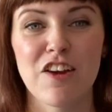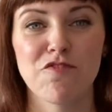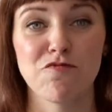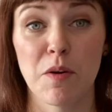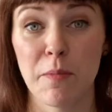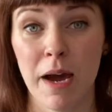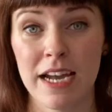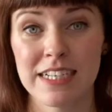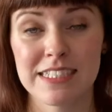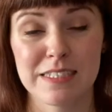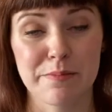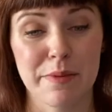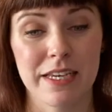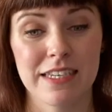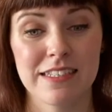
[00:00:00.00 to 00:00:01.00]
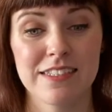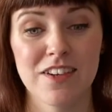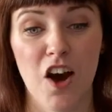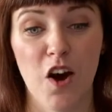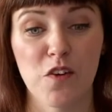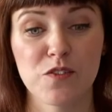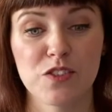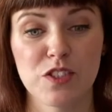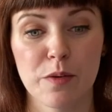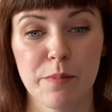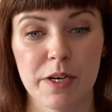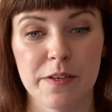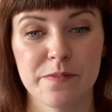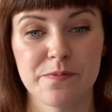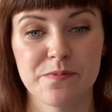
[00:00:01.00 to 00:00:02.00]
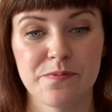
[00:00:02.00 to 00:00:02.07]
Reminds me of summer.